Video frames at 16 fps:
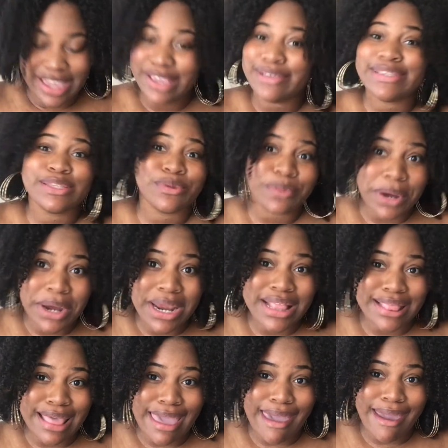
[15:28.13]
I used to work
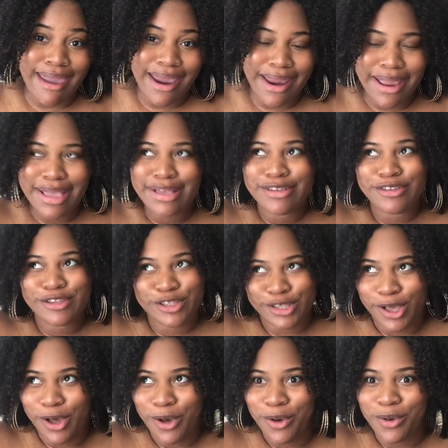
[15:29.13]
there,
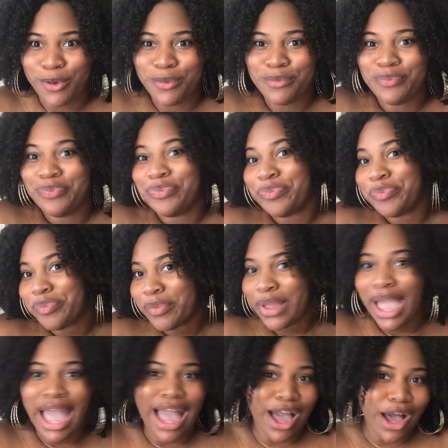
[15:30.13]
so
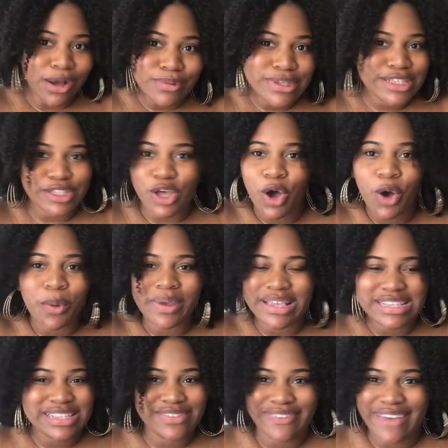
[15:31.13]
I always
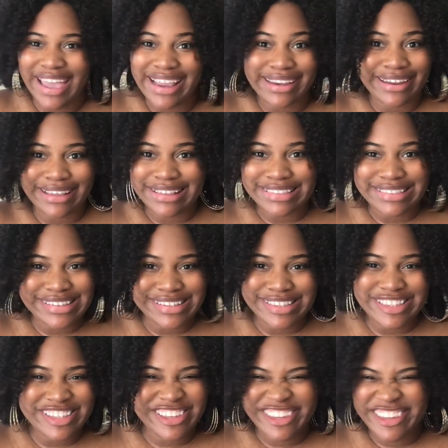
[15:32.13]
always finding
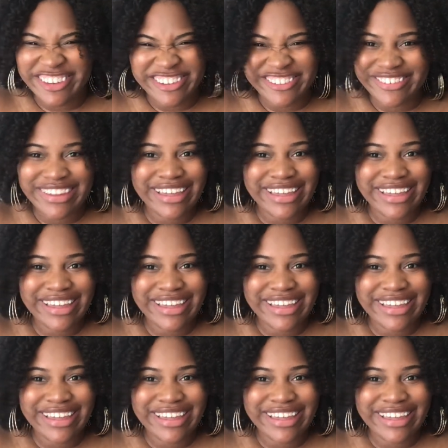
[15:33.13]
these cute